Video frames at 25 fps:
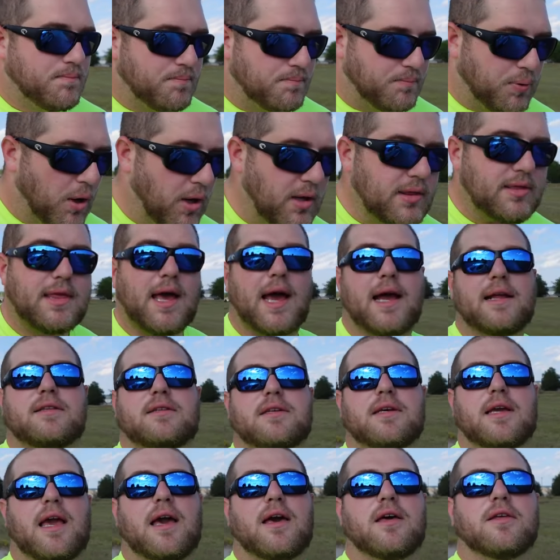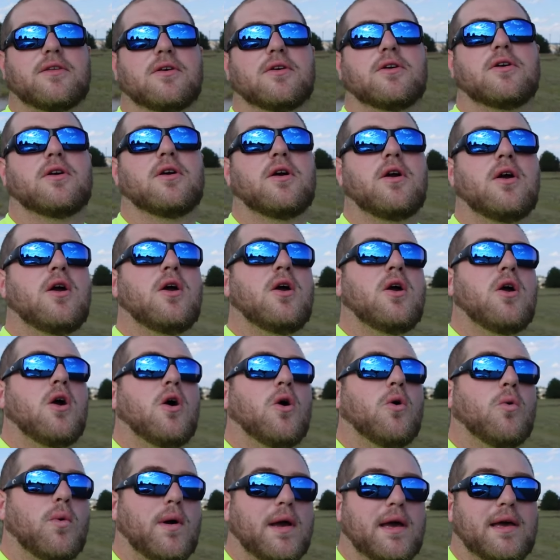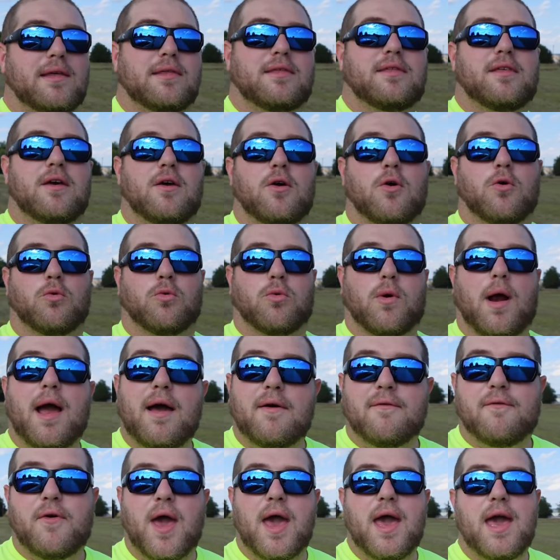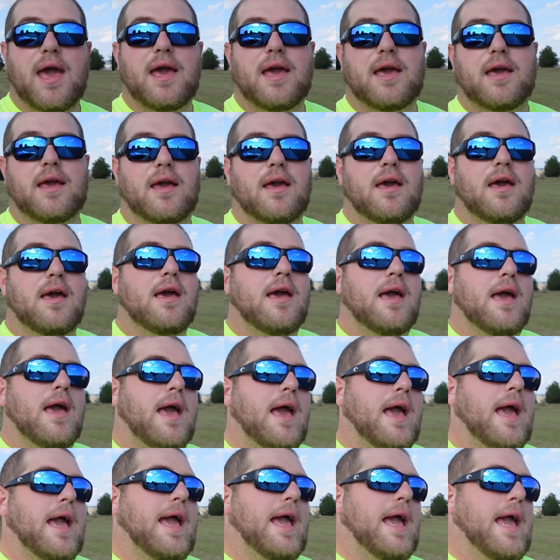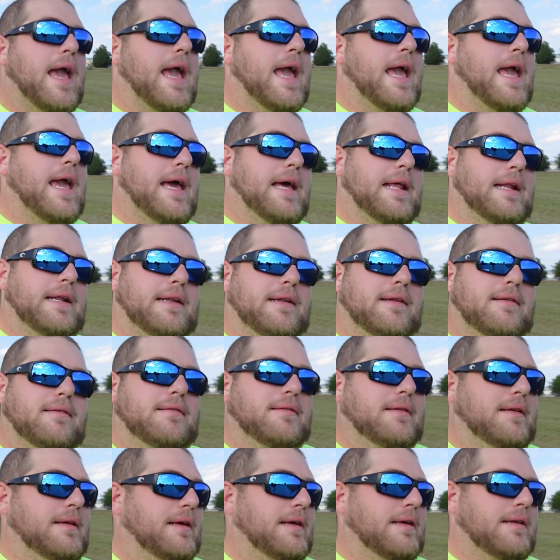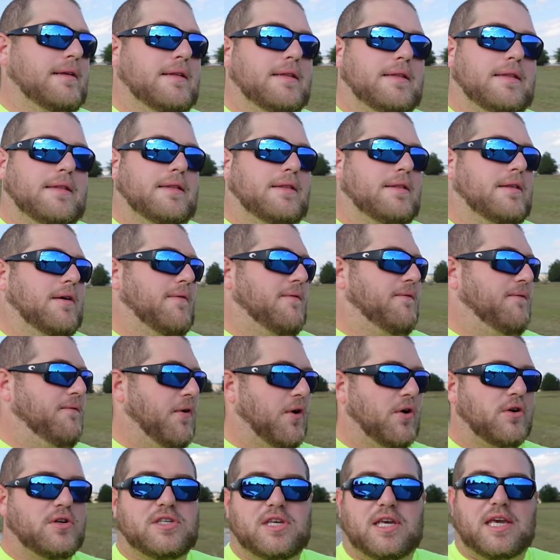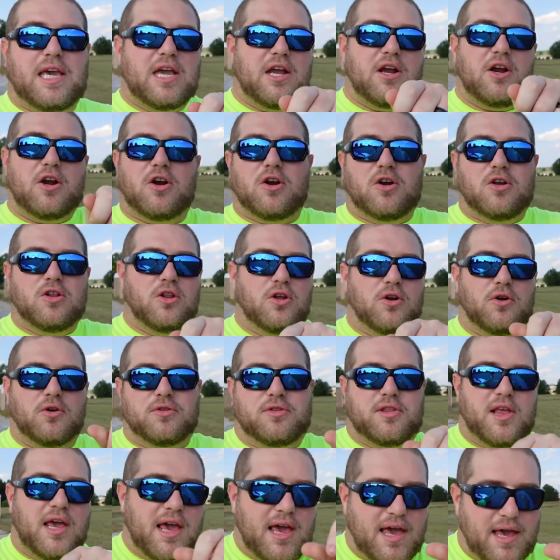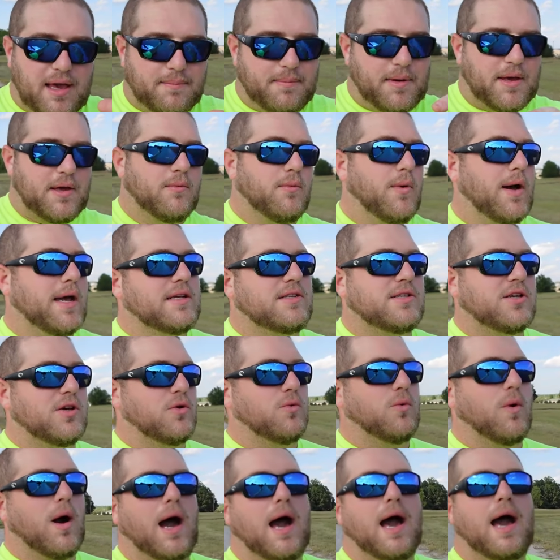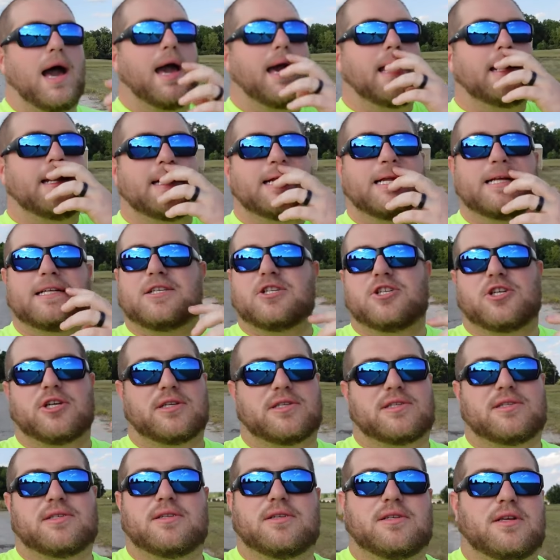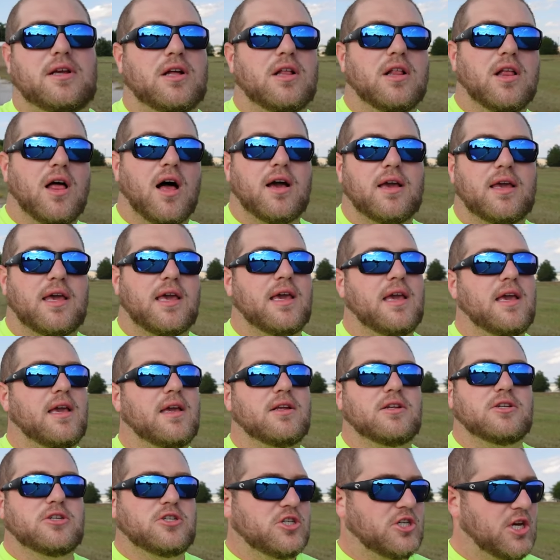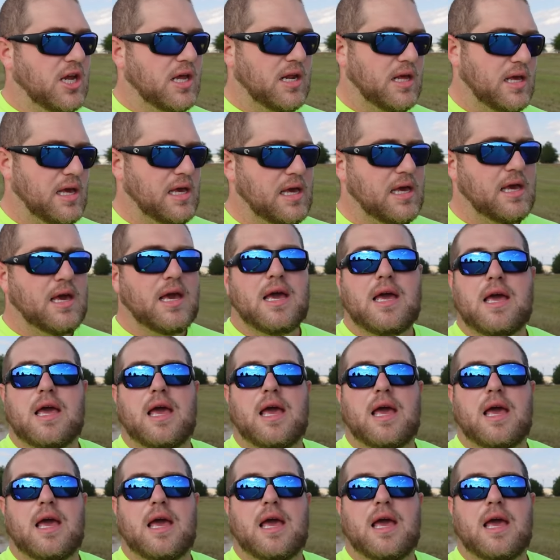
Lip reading: Put that together with rev hang and the first gear little thing being way too wide, and it's just clunky and shitty.